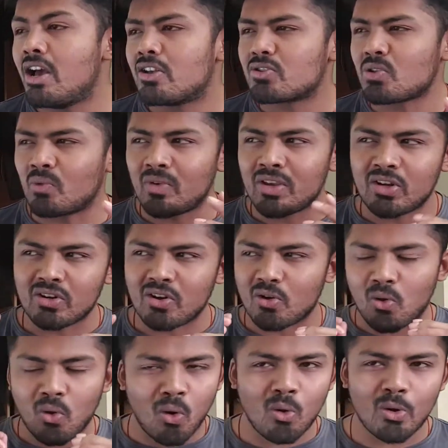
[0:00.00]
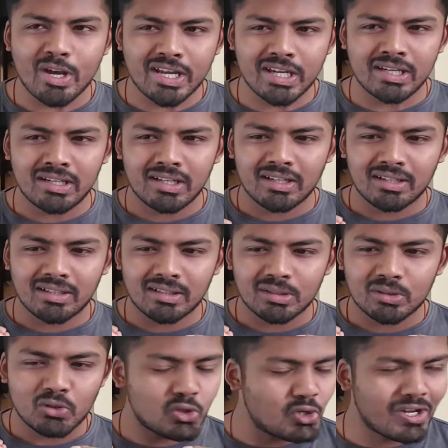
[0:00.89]
So we're gonna go in
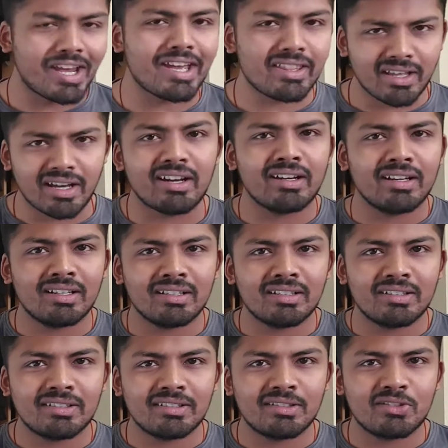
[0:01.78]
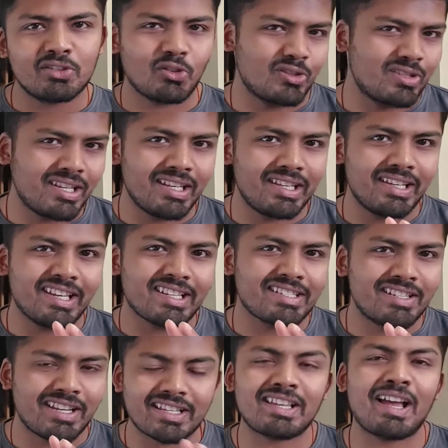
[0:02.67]
together to see
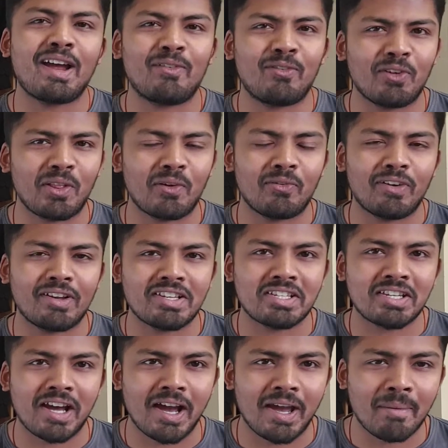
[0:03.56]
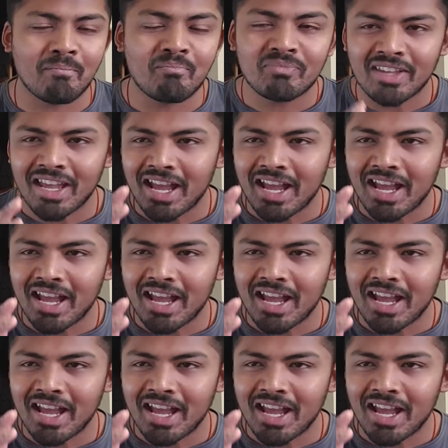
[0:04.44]
his design for the first time.